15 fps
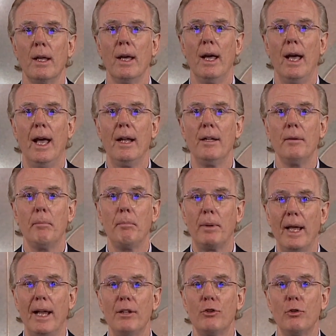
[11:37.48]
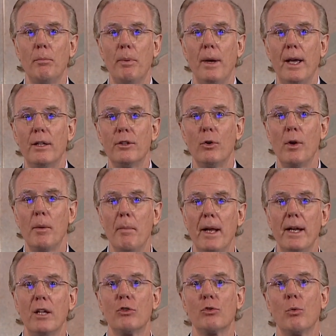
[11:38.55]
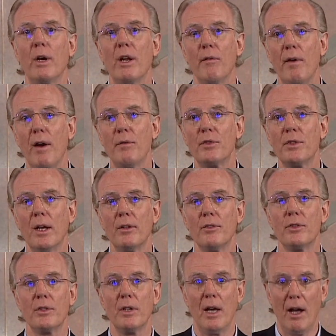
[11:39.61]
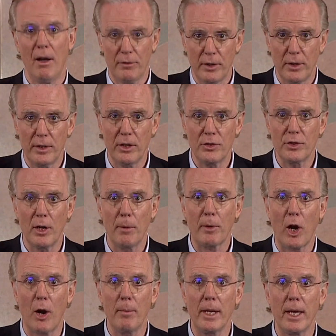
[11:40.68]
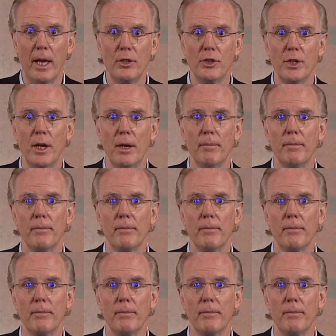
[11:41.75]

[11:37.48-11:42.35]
and plan to pay the remaining 25 cents after this upcoming AGM.